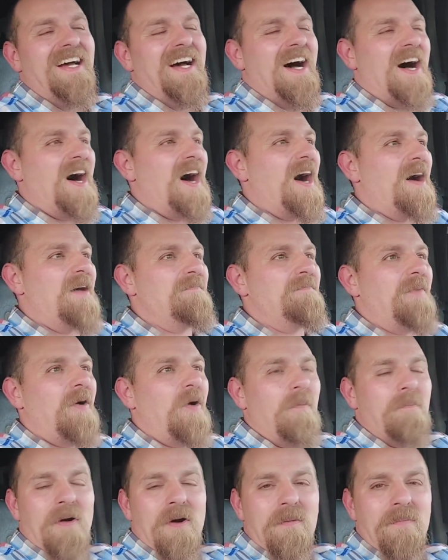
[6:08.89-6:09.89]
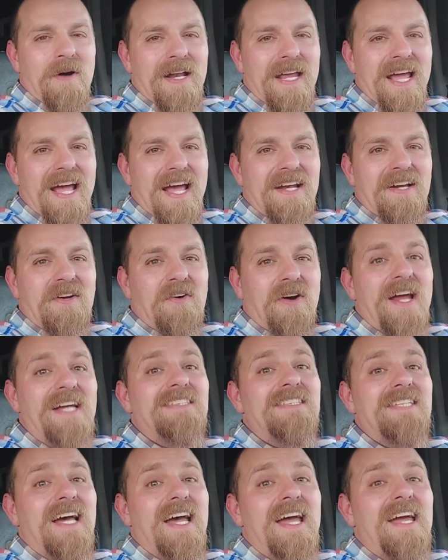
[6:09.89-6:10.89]
Hope everybody had a
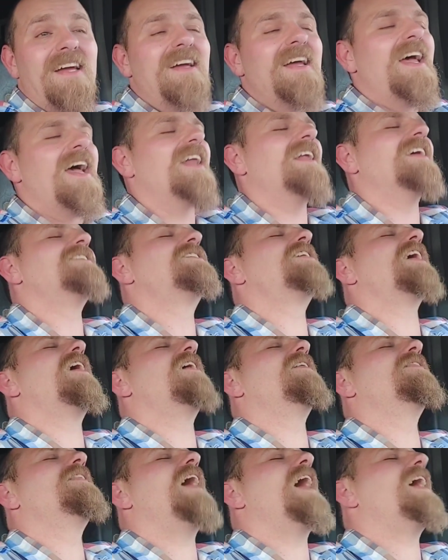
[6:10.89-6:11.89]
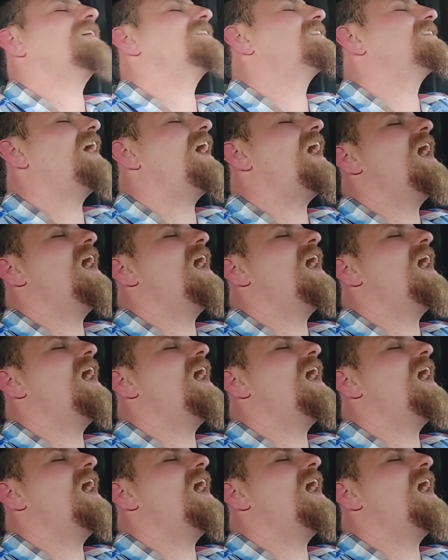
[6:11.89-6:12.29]
great day, and until next